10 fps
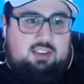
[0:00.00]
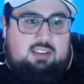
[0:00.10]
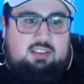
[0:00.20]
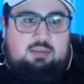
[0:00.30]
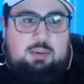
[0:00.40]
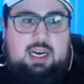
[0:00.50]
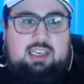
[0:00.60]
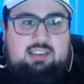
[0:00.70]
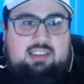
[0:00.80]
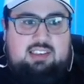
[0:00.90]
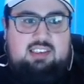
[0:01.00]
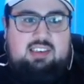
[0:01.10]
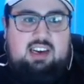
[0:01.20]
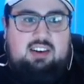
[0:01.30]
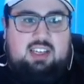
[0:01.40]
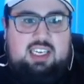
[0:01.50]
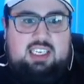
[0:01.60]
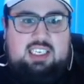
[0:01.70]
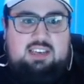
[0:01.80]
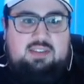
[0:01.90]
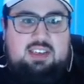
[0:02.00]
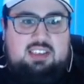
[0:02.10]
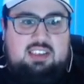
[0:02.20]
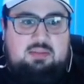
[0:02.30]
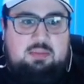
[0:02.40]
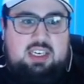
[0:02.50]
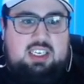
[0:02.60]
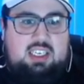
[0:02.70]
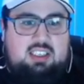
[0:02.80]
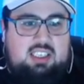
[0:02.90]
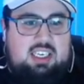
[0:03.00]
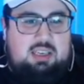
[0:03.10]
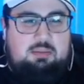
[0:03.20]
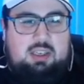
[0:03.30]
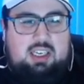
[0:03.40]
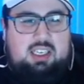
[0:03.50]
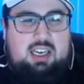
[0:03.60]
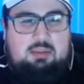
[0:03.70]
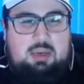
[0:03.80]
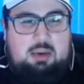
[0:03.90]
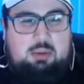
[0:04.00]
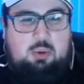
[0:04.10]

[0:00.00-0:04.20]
as bad as this East Carolina defense has been, you know, they haven't been able to